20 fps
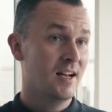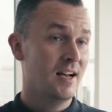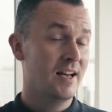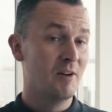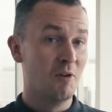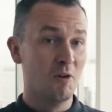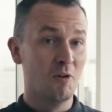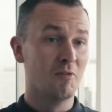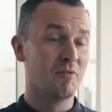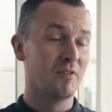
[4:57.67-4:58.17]

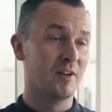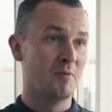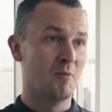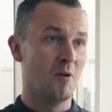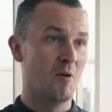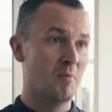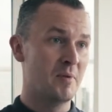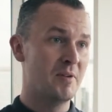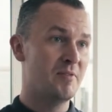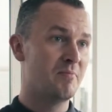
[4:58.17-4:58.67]
And hopefully
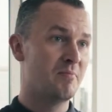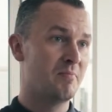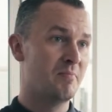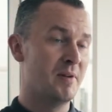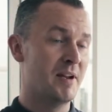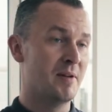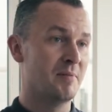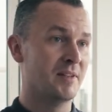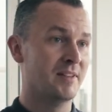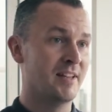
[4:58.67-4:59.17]
what we've
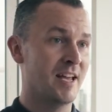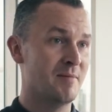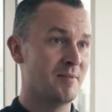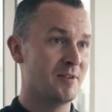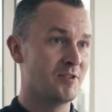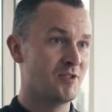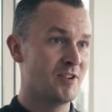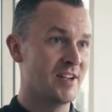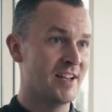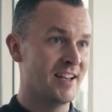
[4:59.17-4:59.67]
been able to
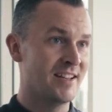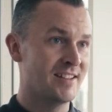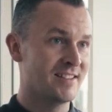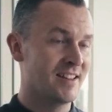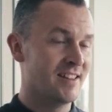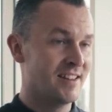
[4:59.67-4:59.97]
demonstrate is